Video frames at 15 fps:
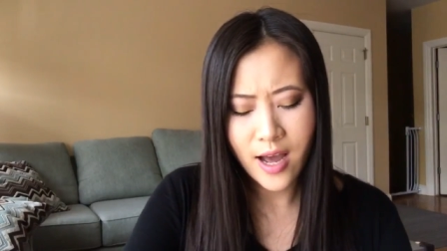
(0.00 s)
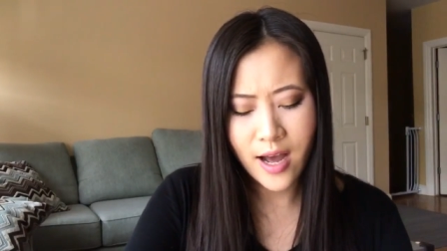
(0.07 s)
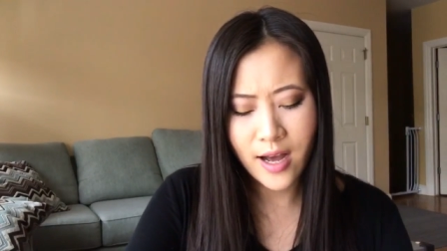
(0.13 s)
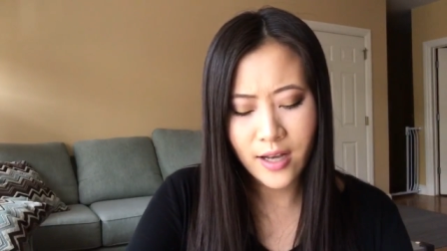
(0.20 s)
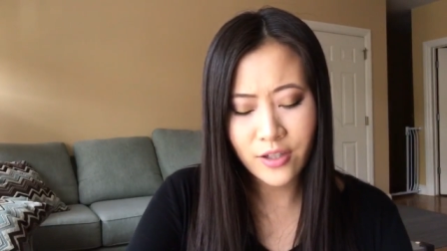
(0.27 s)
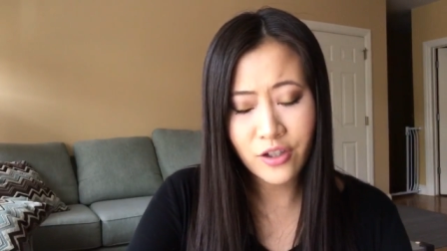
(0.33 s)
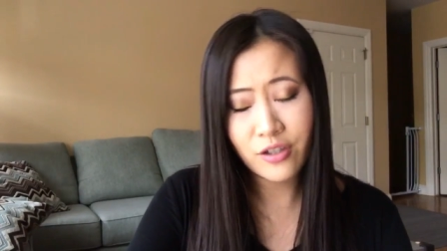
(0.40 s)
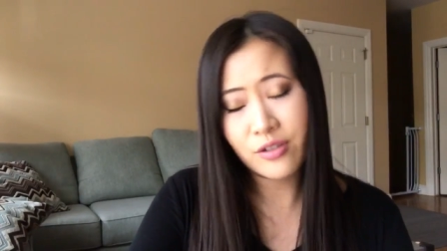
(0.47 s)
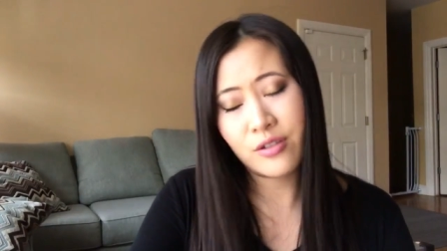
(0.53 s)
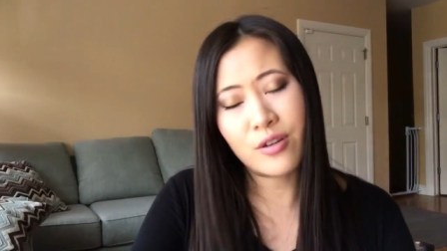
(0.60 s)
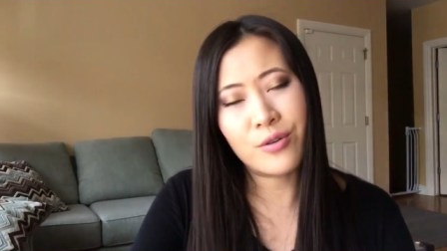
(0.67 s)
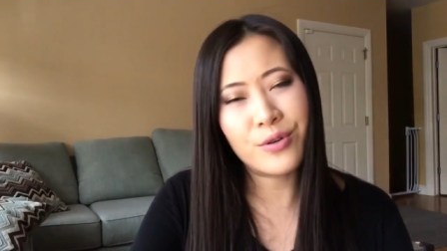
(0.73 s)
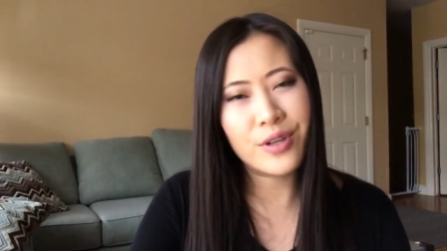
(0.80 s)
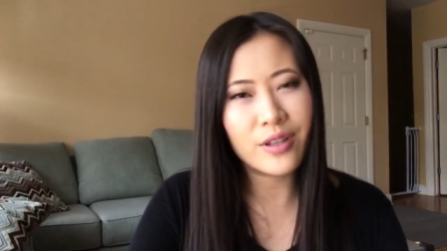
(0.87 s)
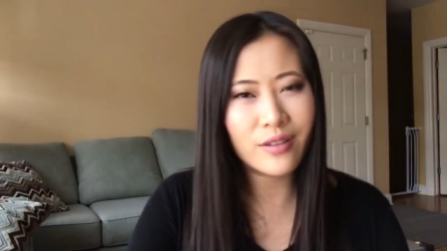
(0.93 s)
uh, just
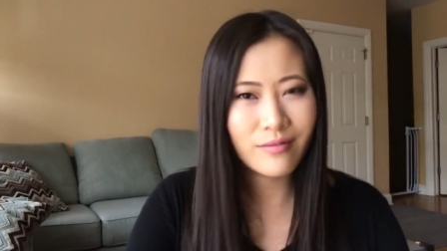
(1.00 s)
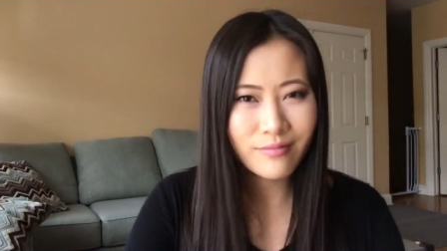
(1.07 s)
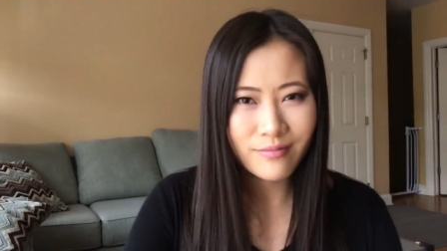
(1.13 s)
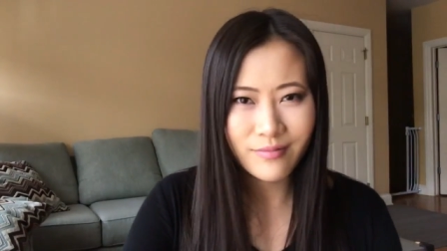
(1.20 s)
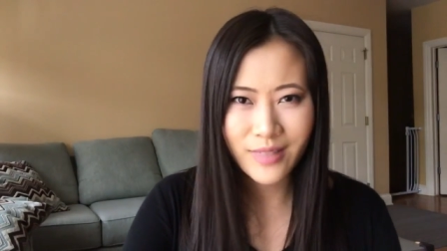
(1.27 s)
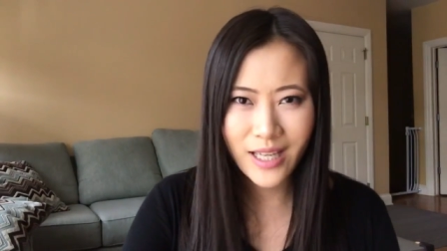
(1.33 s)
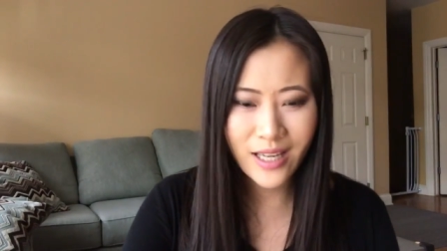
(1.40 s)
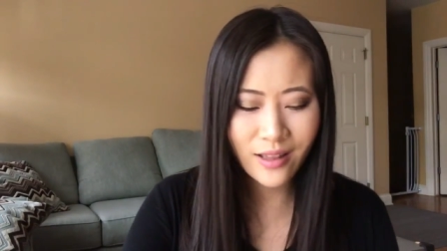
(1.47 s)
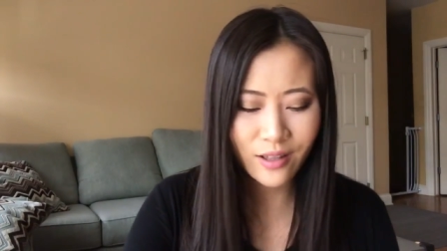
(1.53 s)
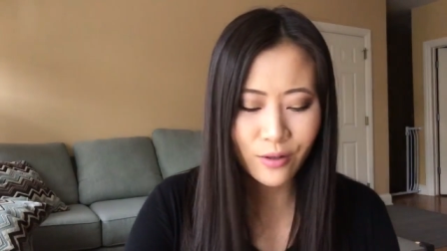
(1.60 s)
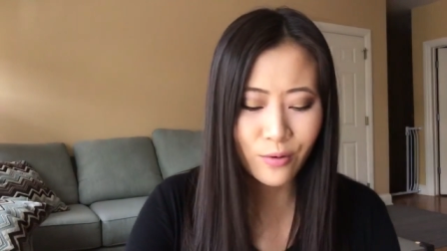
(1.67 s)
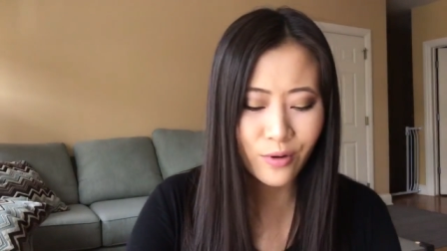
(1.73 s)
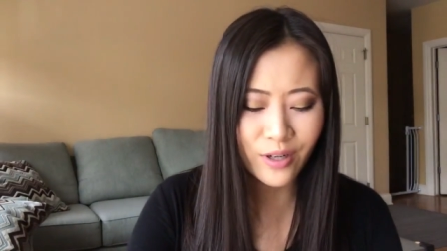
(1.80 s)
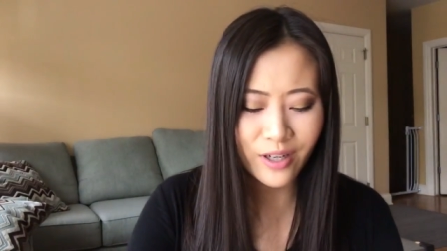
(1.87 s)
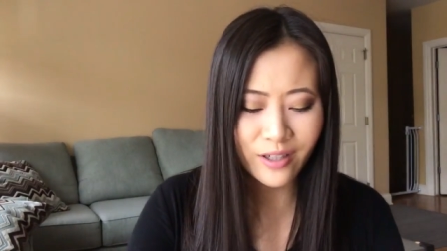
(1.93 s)
going in the
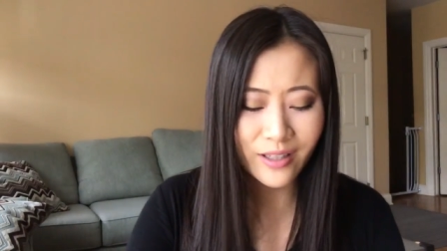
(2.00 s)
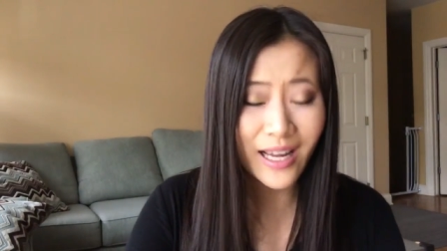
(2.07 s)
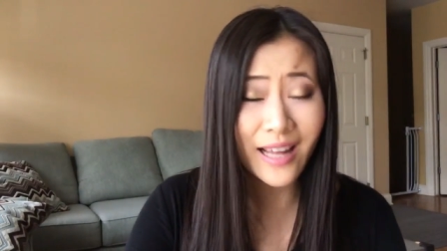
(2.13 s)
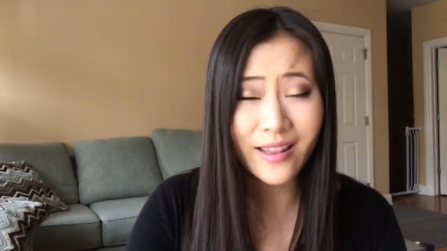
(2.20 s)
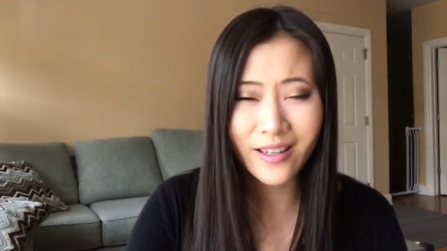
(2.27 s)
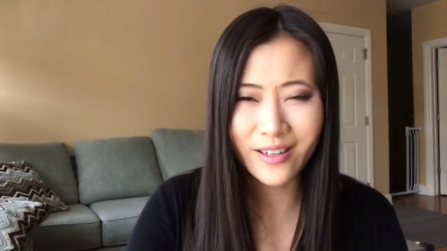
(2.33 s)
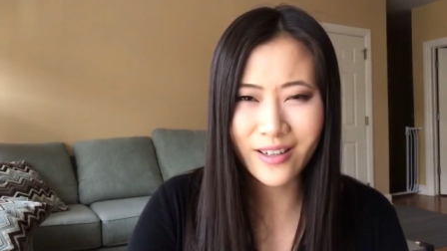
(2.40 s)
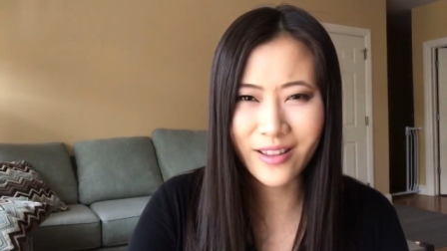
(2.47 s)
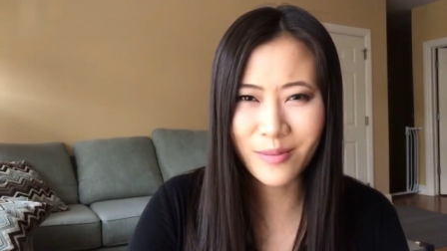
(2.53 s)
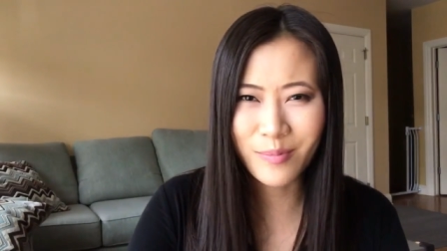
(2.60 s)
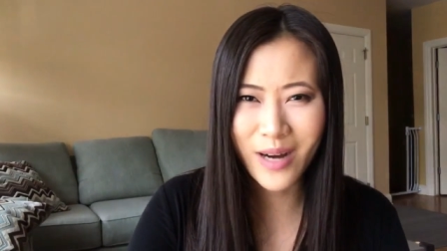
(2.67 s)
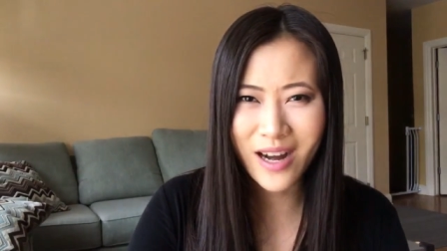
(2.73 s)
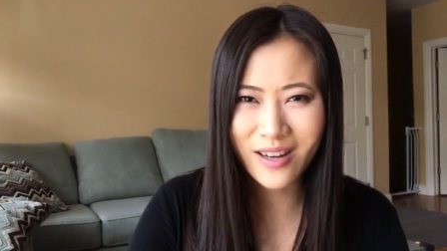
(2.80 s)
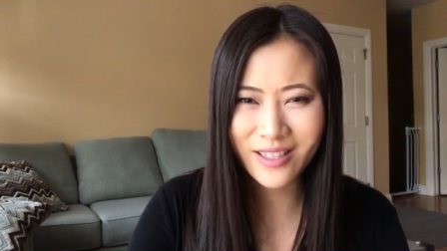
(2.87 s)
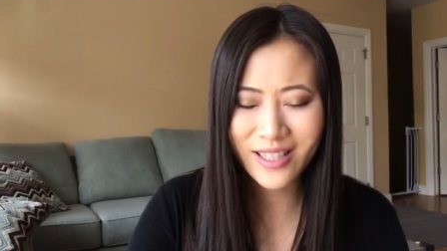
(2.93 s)
order that they're in the
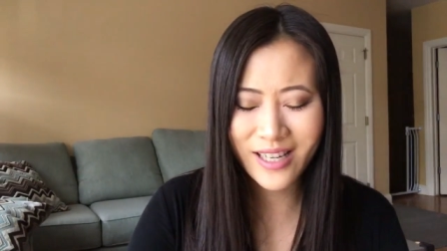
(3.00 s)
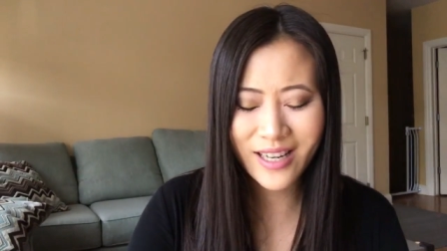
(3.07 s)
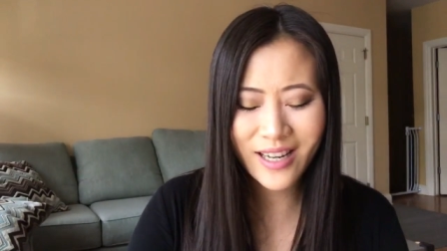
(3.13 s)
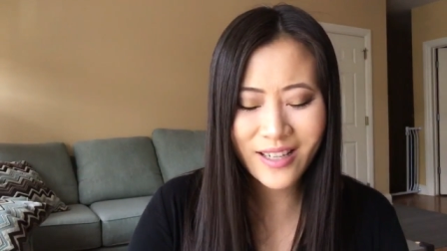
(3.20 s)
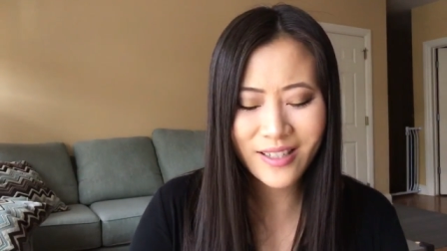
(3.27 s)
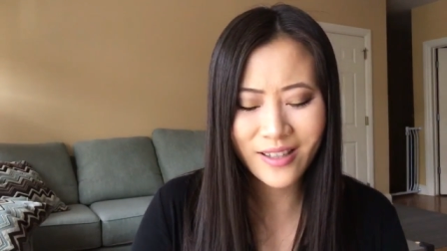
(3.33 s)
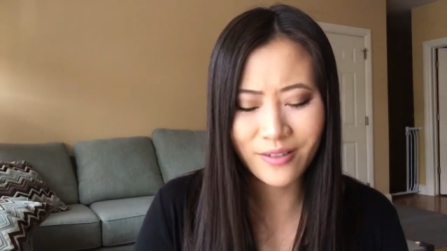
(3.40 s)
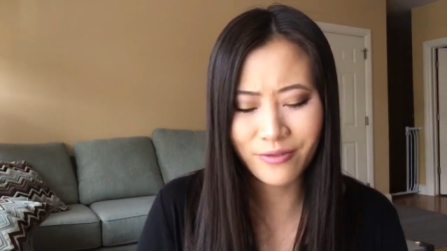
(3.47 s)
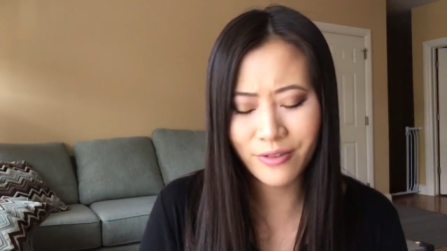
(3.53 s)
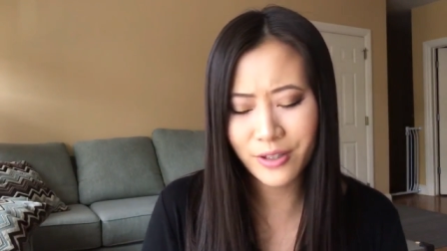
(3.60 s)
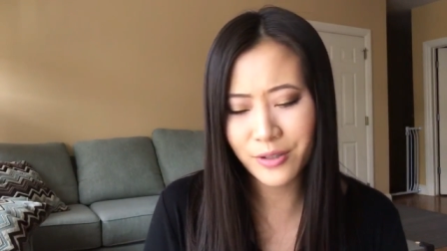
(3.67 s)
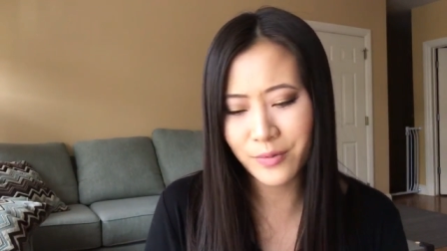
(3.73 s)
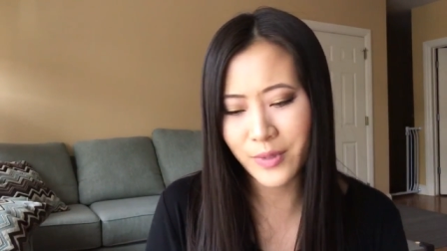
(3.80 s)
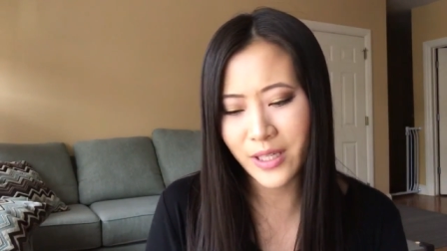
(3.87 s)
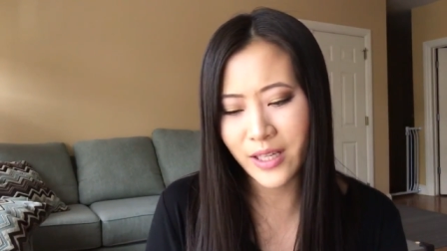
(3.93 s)
box, I guess. The
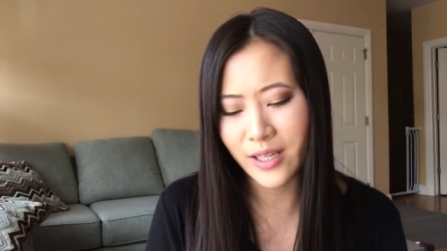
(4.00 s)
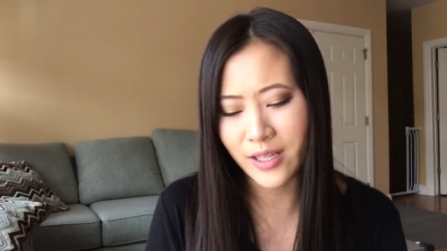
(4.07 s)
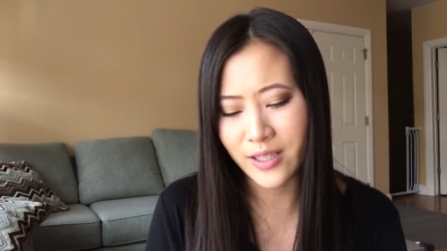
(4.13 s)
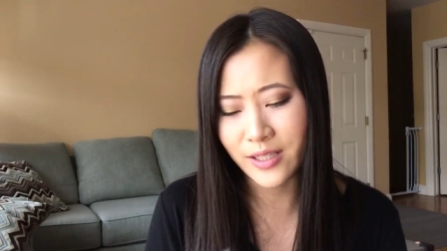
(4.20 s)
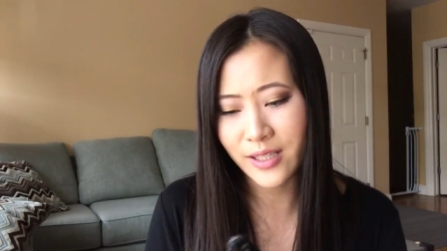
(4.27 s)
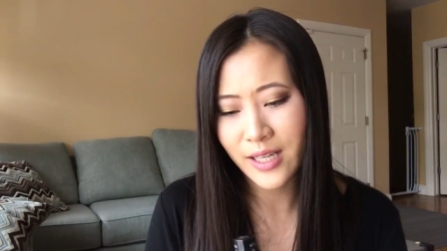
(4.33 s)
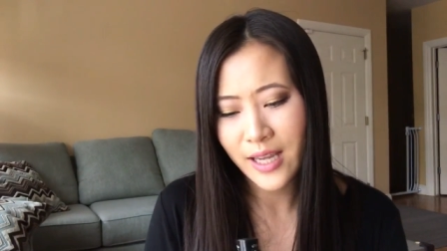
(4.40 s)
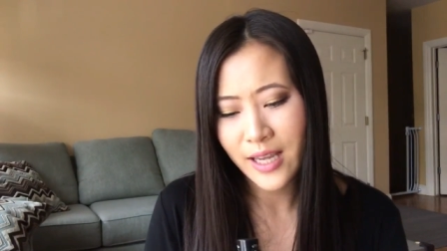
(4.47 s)
first one is